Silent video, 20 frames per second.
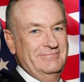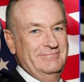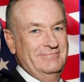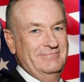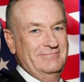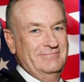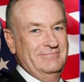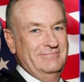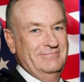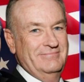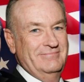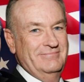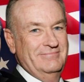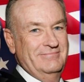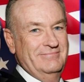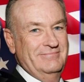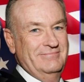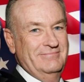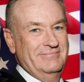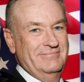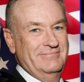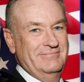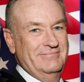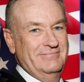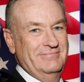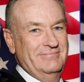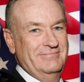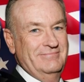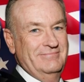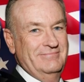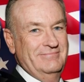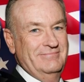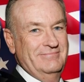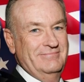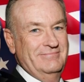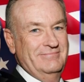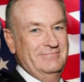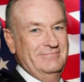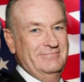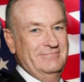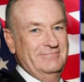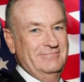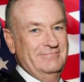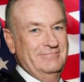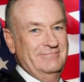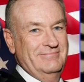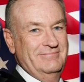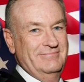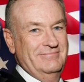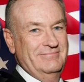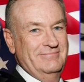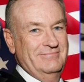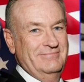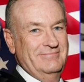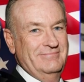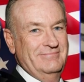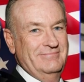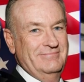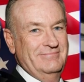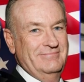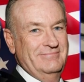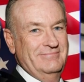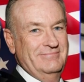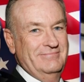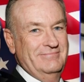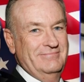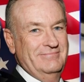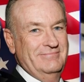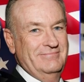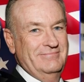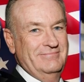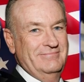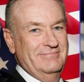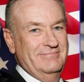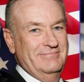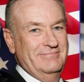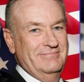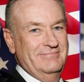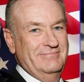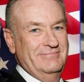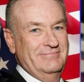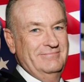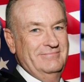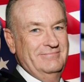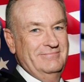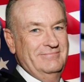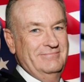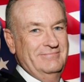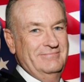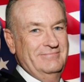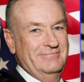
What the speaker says: No words are spoken by the person on screen.